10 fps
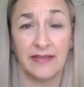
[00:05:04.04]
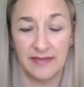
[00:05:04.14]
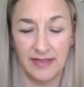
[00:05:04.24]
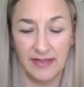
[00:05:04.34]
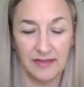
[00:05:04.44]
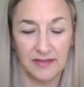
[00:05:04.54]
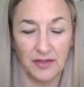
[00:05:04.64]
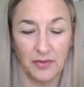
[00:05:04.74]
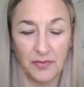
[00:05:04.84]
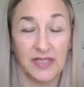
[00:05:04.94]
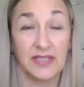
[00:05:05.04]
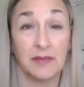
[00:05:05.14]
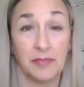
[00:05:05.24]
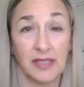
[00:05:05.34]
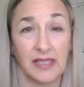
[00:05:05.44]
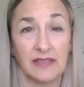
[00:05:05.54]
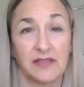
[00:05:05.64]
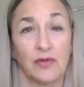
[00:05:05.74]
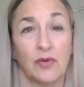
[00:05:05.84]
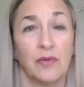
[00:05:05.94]
is, needing to know where the sibling
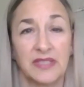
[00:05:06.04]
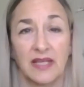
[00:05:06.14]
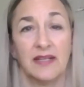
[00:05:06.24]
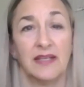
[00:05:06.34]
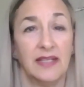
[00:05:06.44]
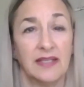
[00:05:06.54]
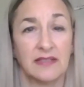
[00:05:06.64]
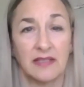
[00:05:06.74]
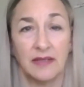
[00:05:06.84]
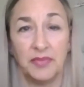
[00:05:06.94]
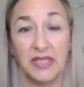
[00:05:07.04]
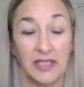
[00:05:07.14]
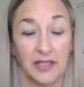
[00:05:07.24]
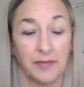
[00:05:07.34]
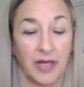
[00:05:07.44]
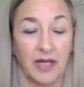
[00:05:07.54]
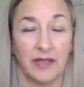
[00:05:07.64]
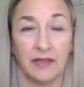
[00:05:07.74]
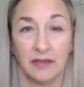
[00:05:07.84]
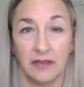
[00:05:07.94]
is. So always kind of needing to be
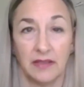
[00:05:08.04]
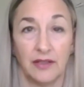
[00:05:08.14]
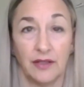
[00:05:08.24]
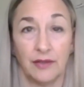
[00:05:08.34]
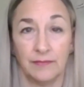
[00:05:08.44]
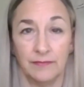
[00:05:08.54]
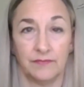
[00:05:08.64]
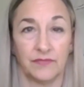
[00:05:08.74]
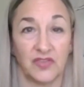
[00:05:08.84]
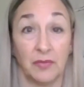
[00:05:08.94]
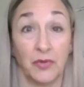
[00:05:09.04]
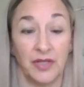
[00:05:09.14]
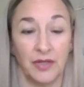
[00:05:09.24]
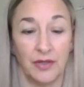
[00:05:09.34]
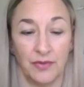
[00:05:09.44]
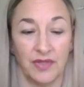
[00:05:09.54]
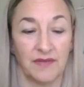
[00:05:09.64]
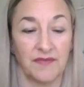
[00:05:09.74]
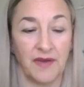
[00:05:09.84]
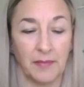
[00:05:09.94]
nearby, you know, someone known in
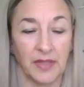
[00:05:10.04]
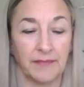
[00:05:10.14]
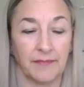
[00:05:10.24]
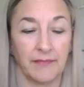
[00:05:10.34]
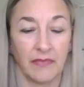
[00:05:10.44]
the family.